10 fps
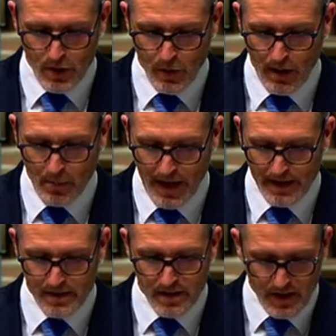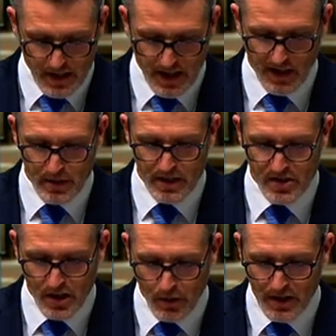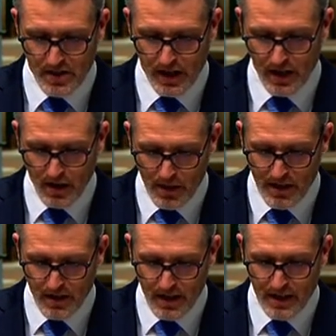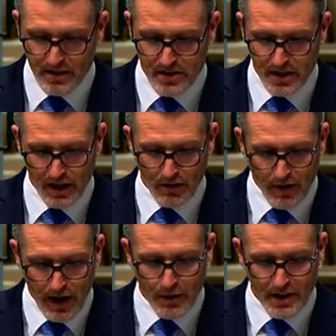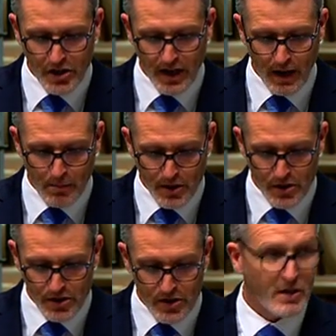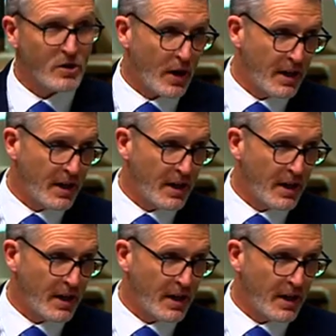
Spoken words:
to our partners that this government is serious and committed to seeking far-reaching, ambitious trade